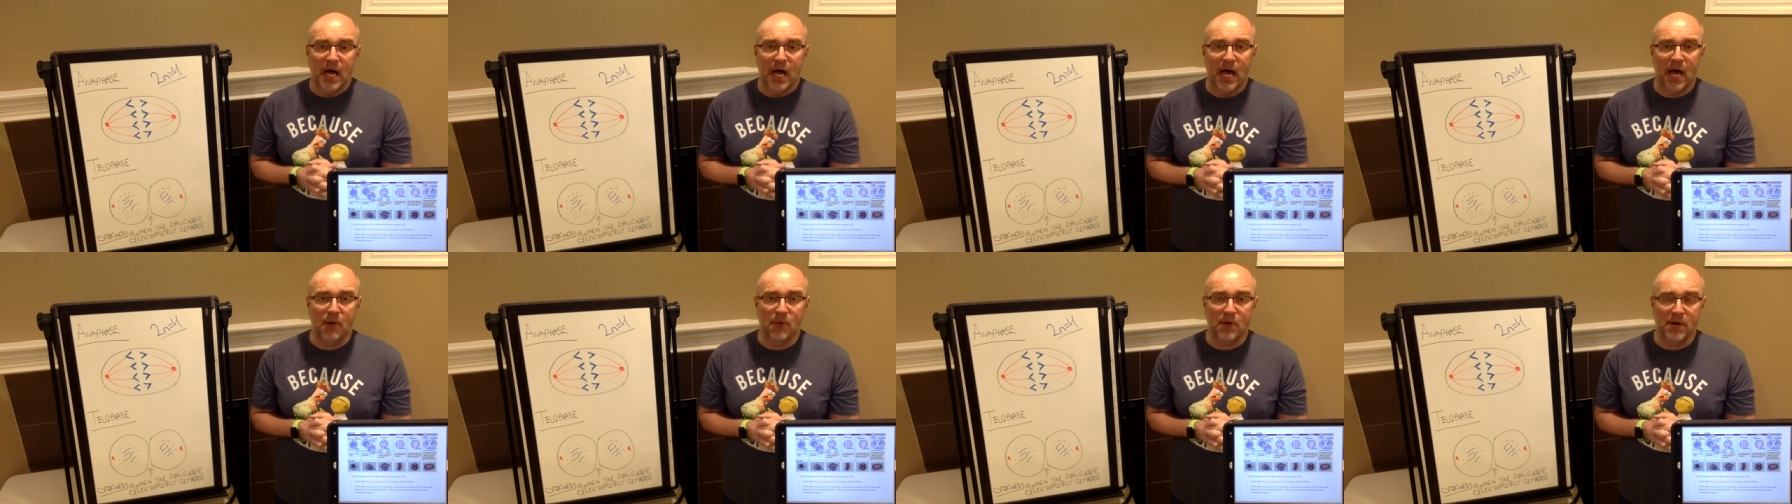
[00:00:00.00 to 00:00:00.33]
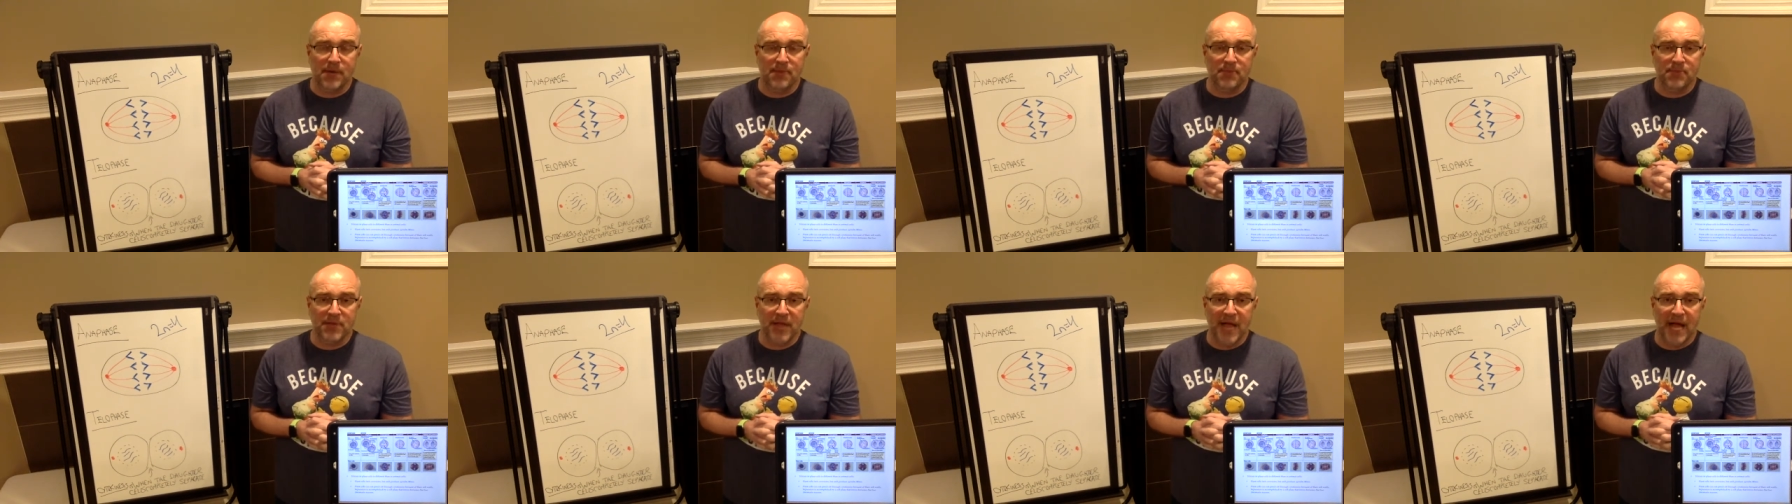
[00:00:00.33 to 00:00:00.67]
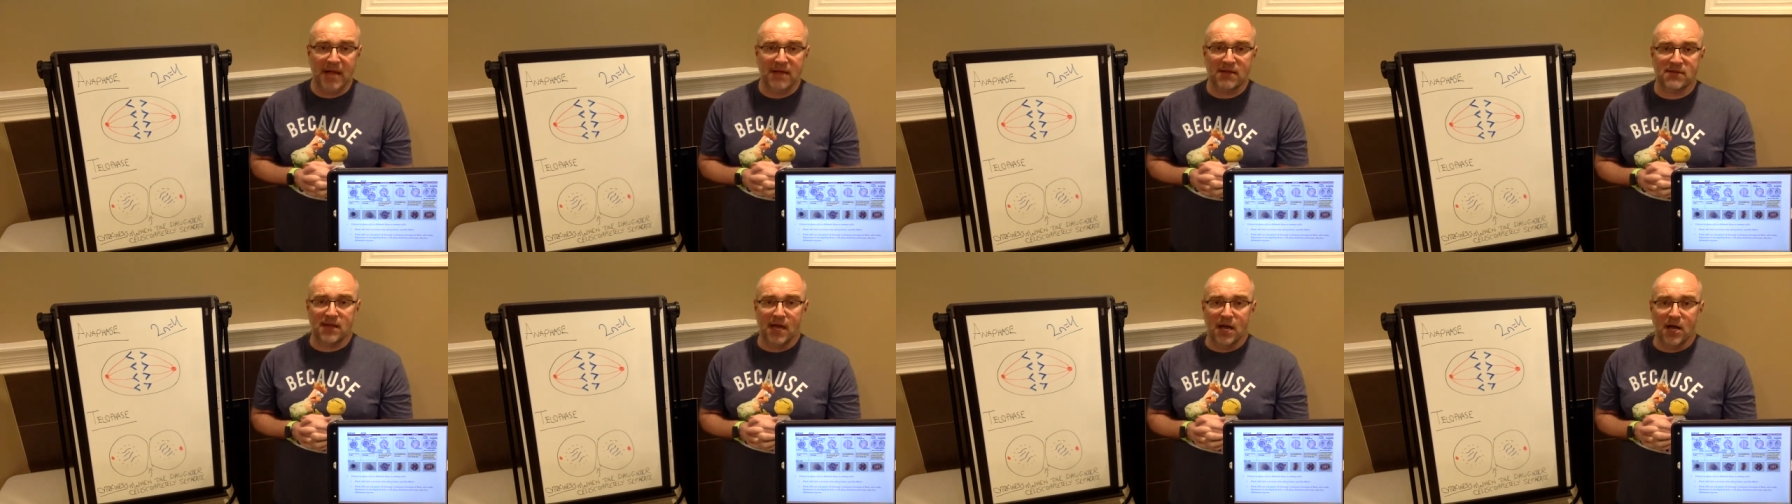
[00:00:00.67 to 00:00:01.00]
Uh, when a
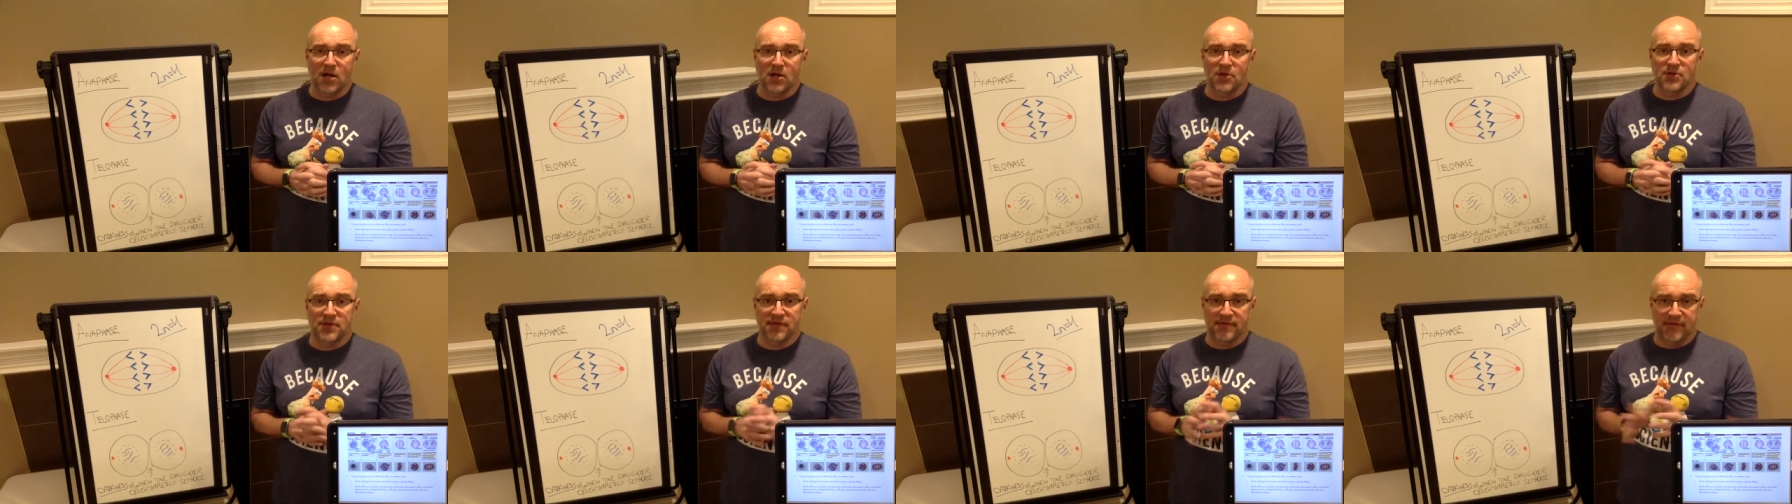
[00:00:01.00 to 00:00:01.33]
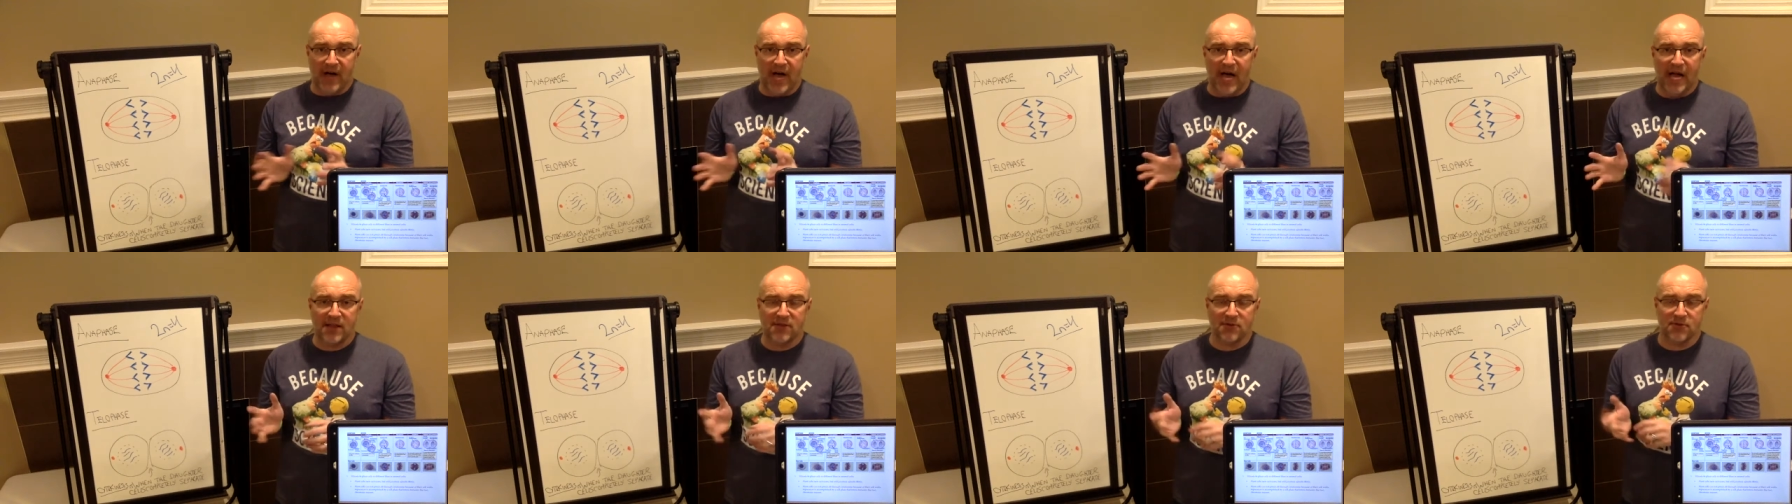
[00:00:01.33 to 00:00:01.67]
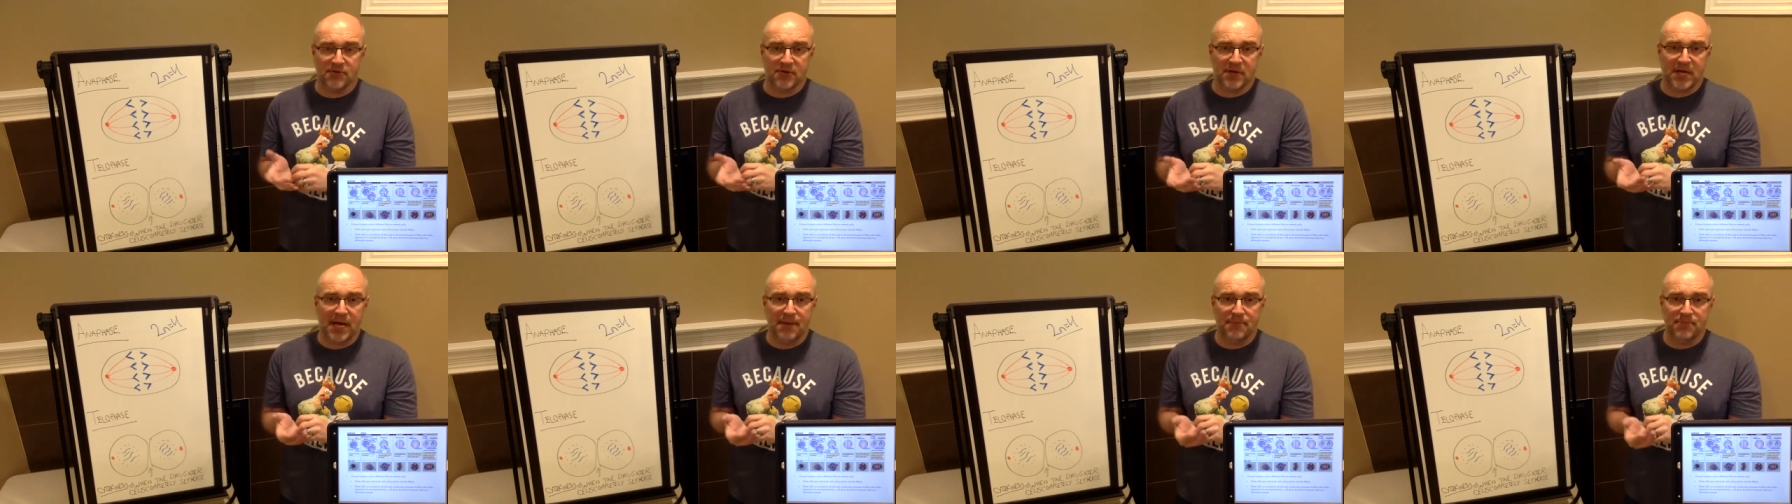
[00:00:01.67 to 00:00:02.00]
plant cell divides,
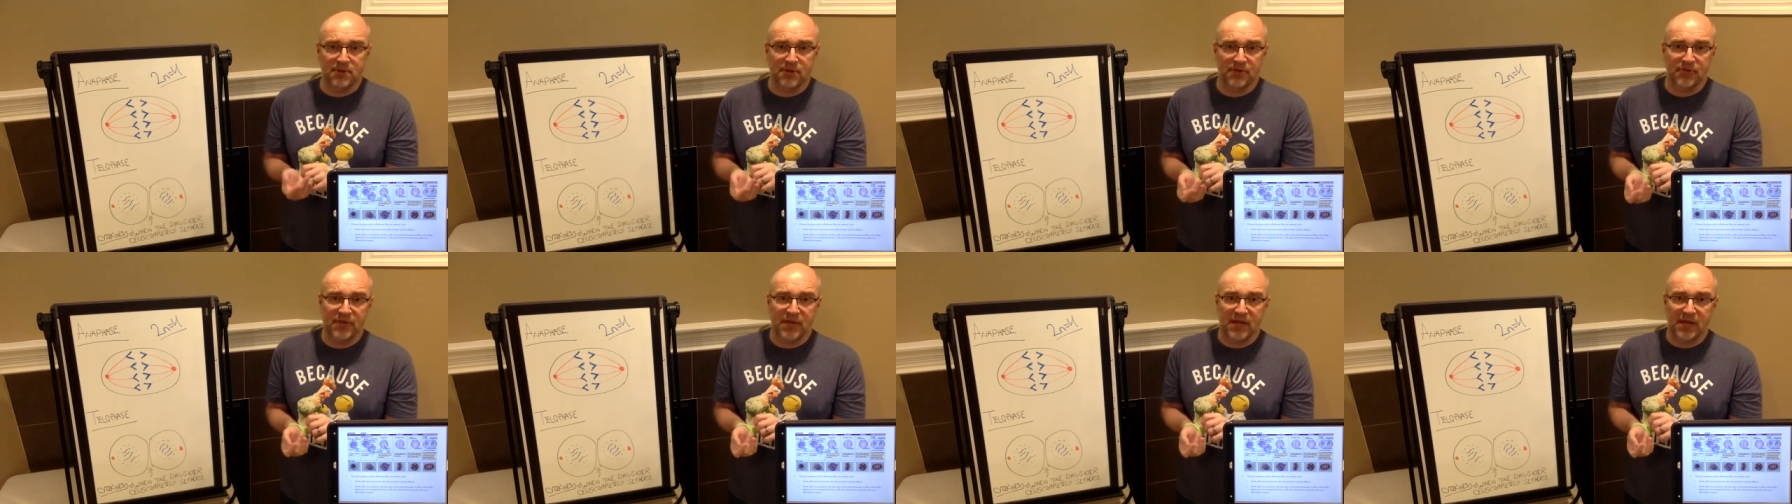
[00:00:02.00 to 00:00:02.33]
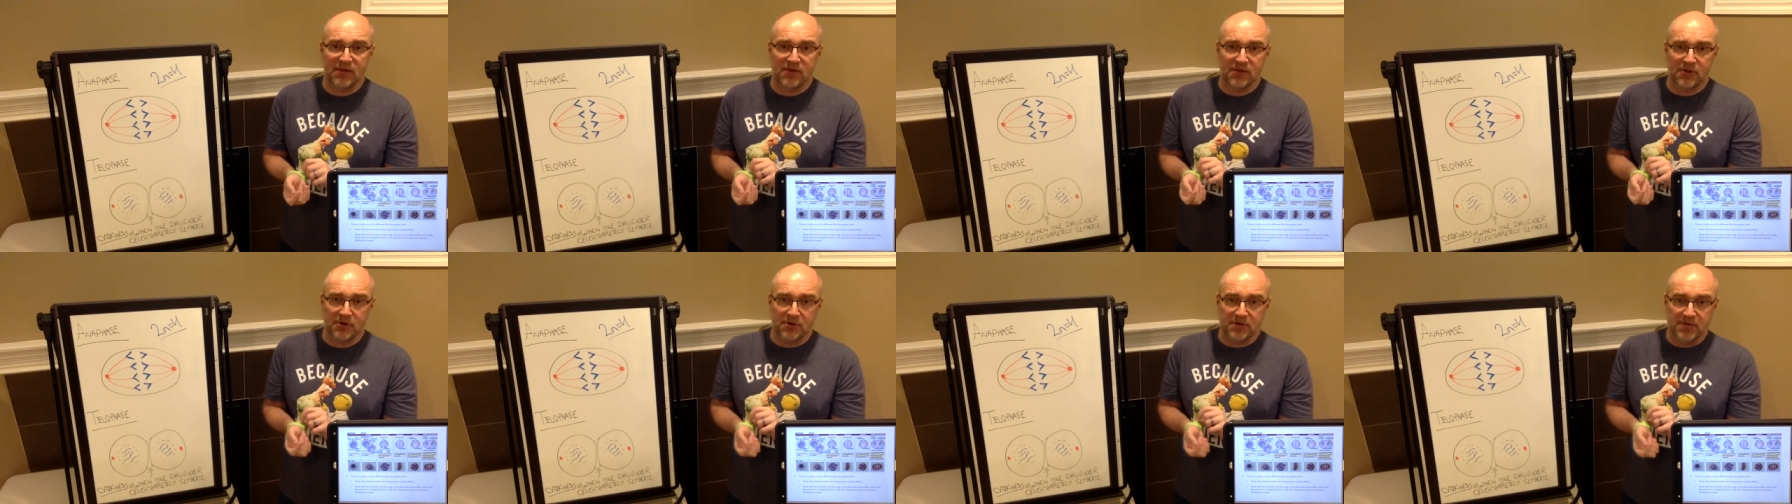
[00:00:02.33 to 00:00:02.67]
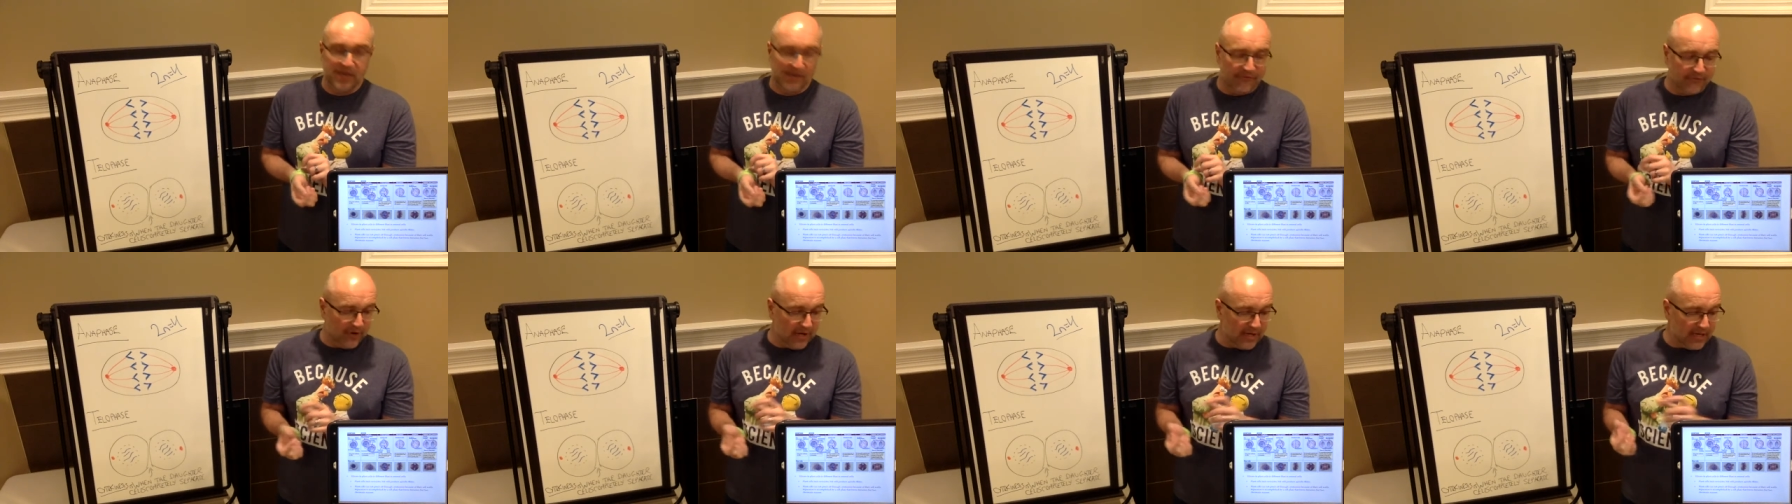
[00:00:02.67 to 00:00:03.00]
there's a couple of things that are
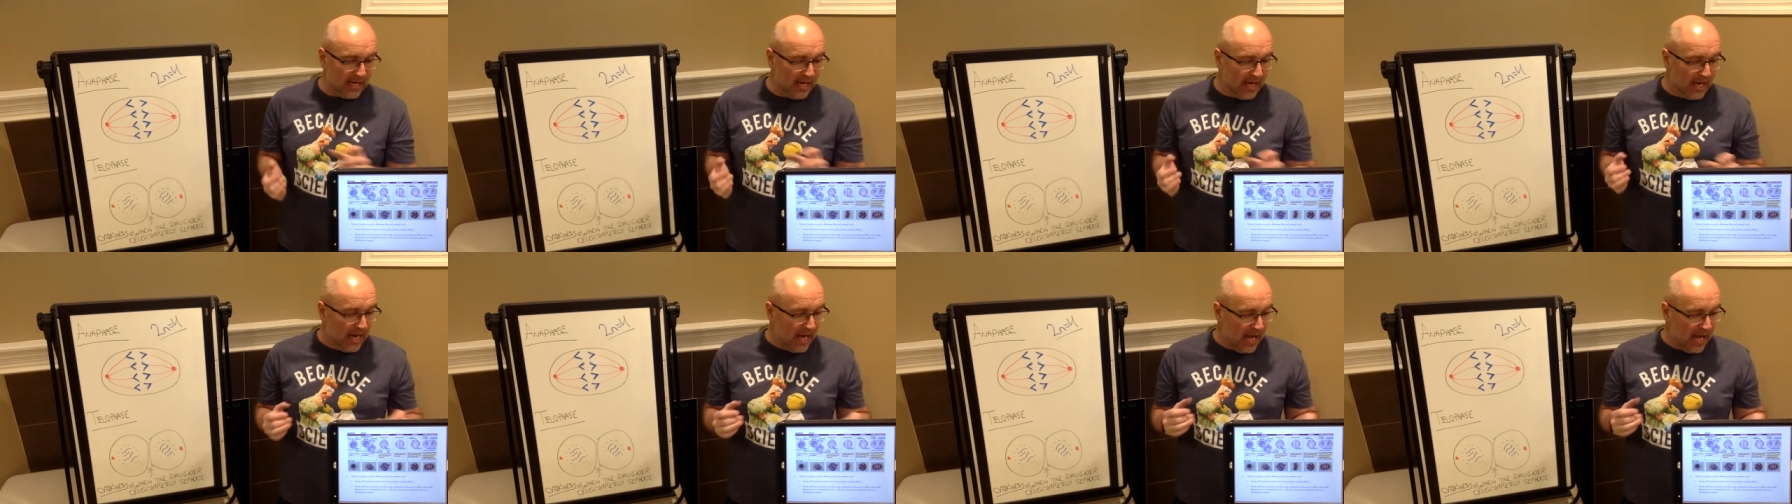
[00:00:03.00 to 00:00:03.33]
different.